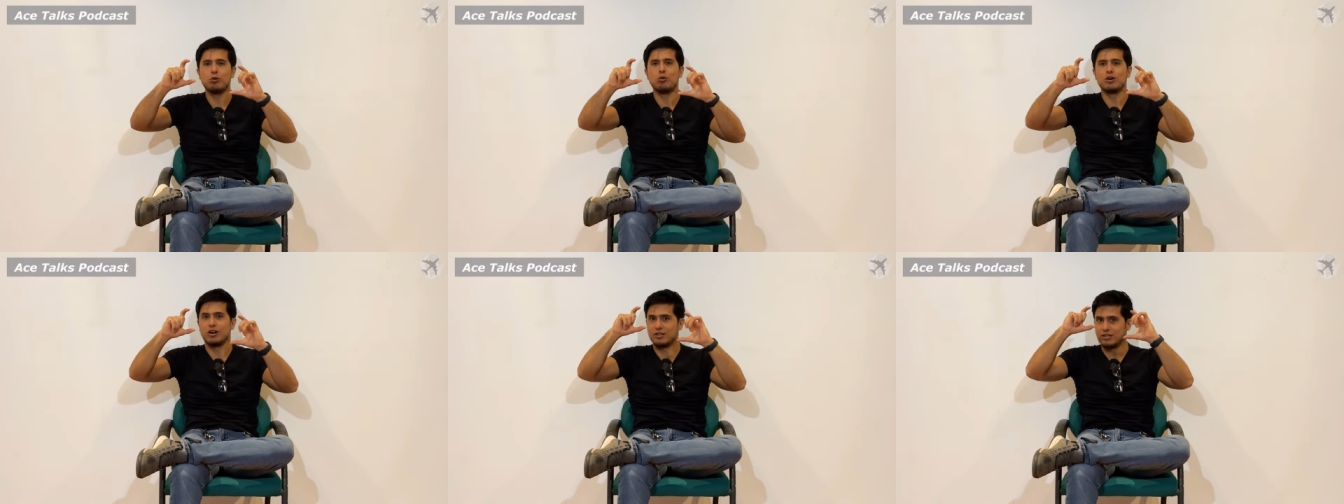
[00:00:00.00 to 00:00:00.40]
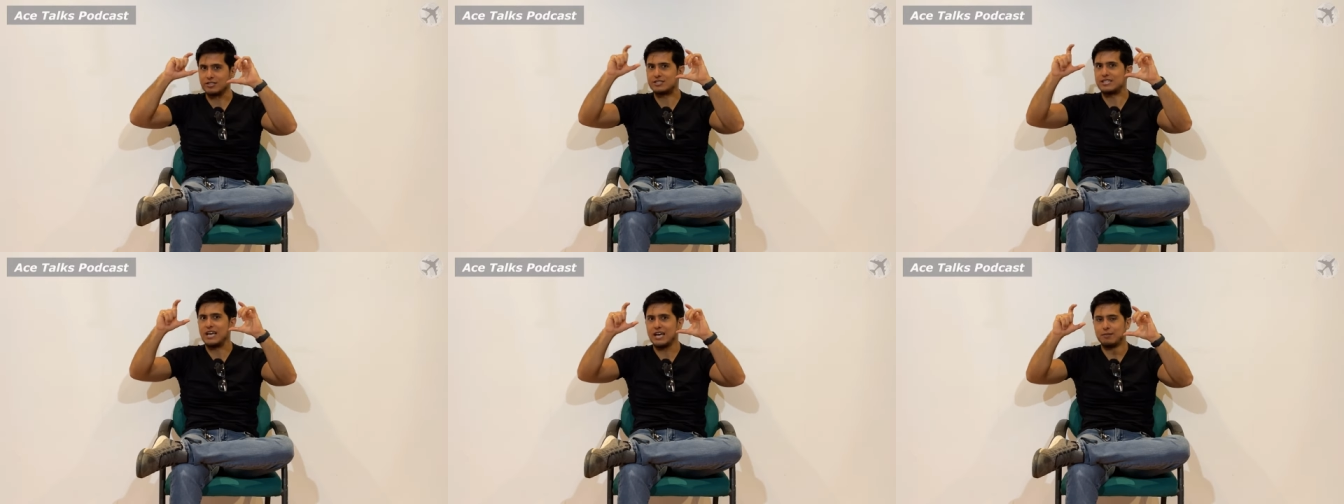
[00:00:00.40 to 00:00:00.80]
would
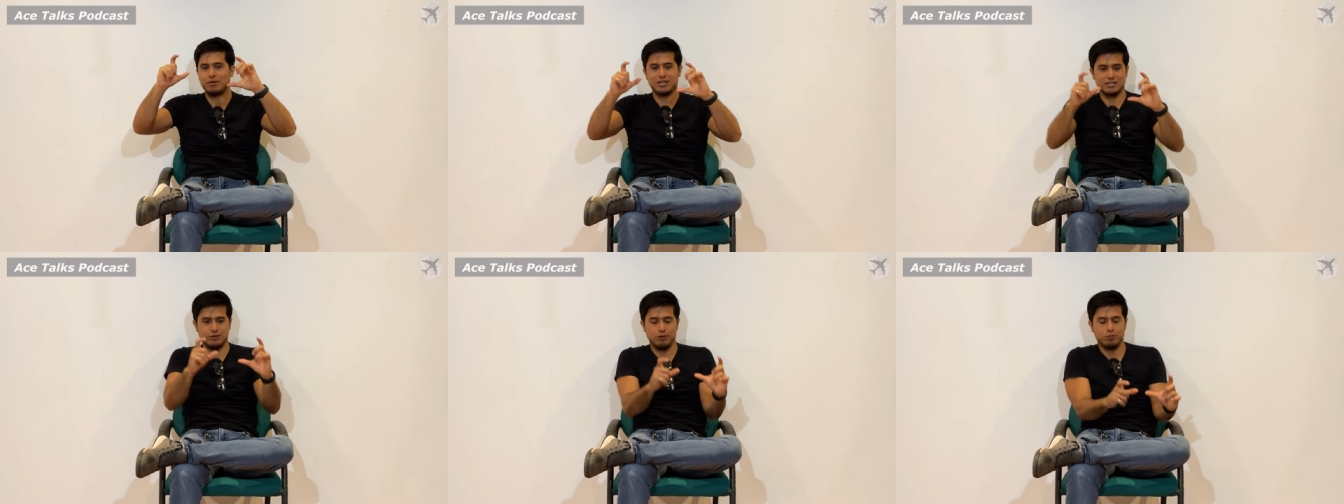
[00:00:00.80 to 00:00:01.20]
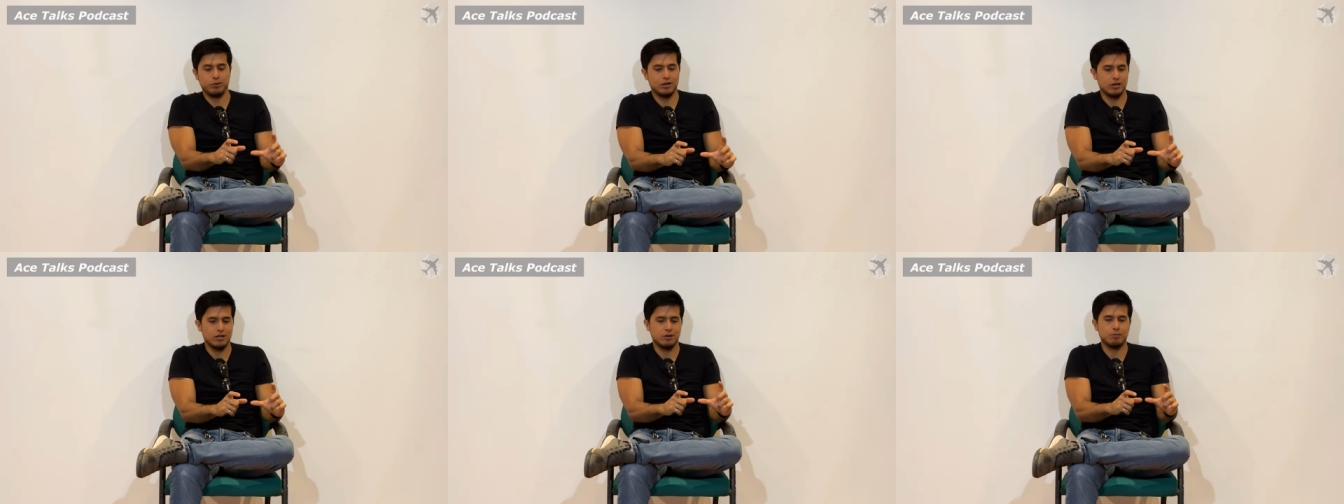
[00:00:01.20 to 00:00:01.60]
understand, because if you put
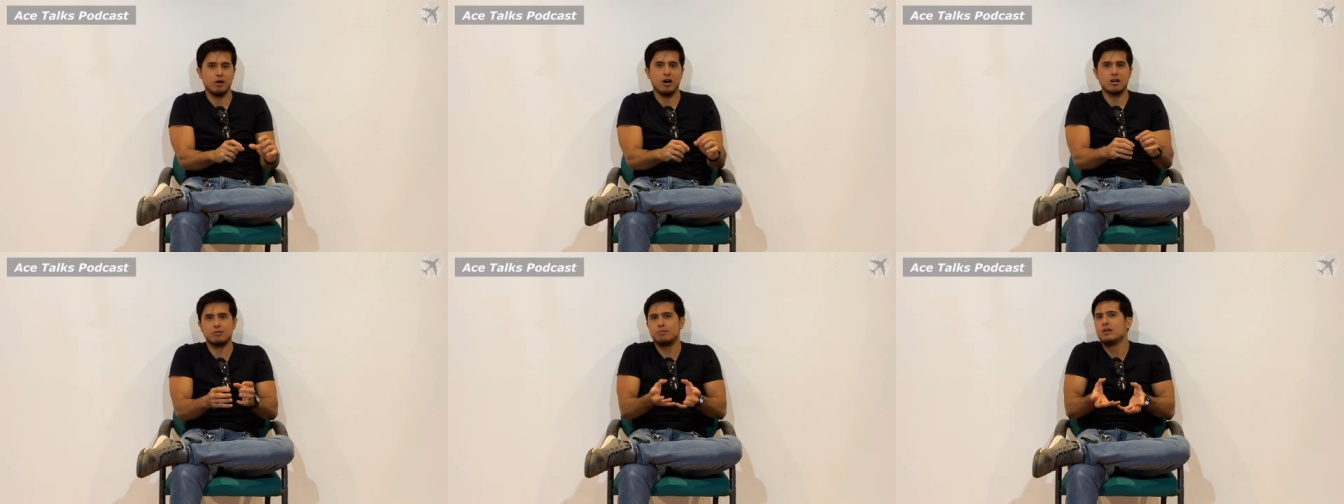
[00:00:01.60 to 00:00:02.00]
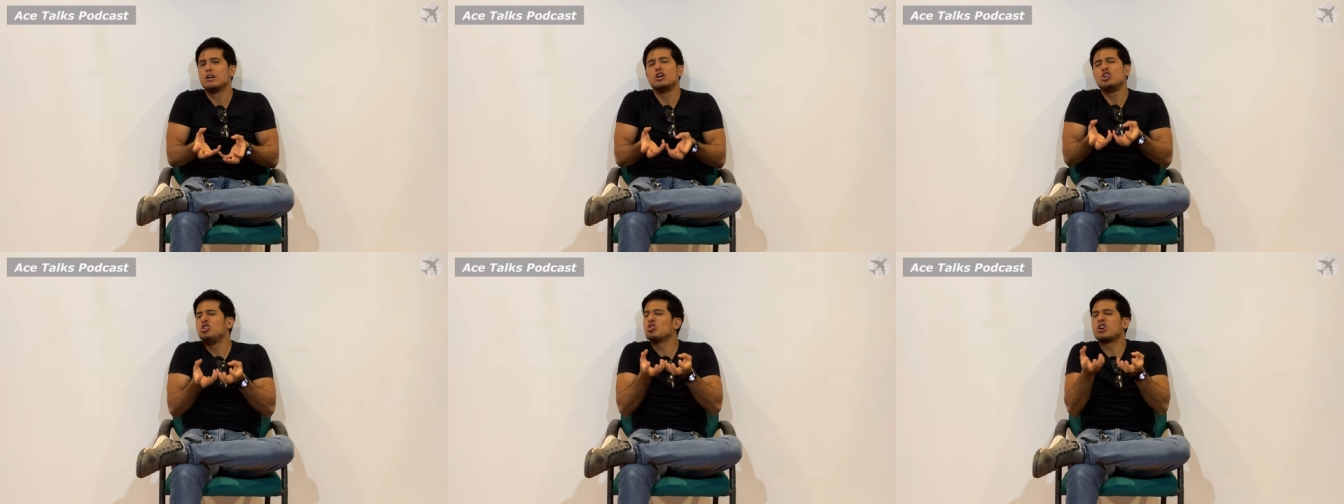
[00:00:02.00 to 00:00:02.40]
it on the bottom,
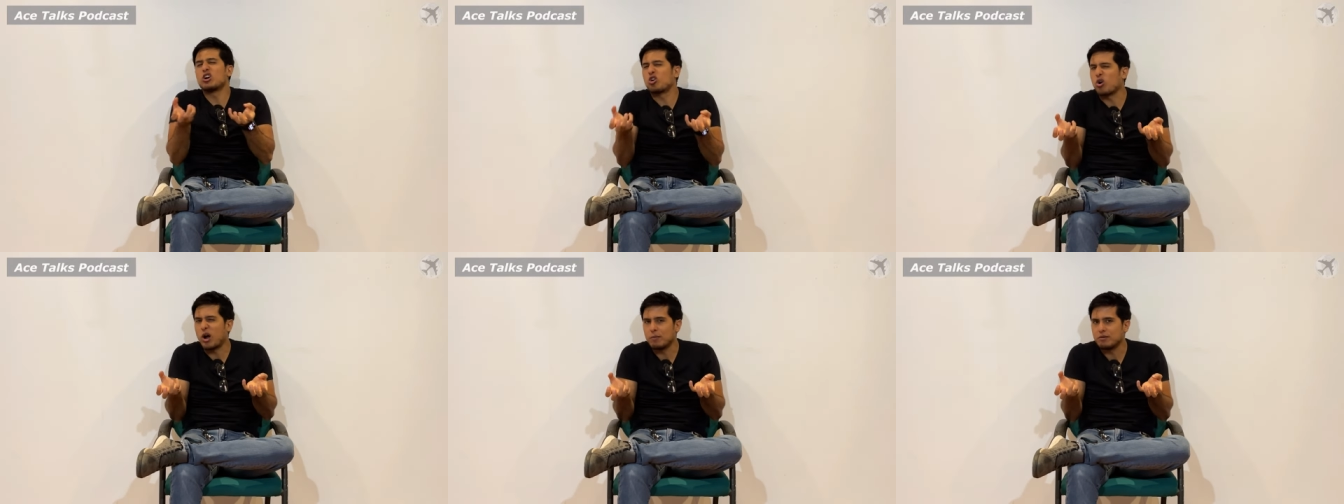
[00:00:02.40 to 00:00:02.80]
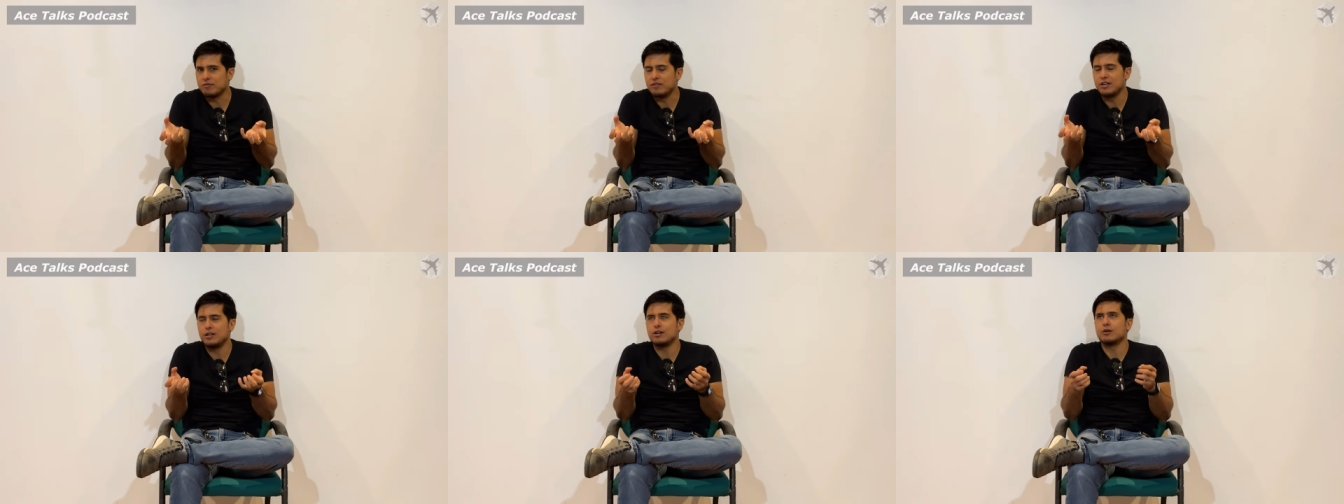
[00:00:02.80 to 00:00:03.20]
you can crop the
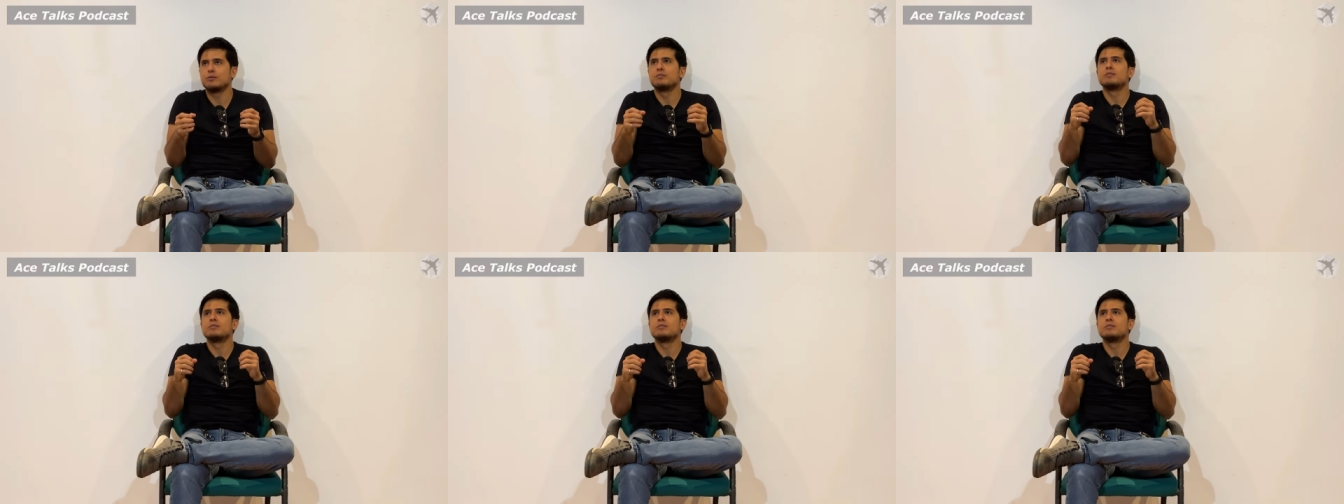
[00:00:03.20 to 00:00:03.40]
video.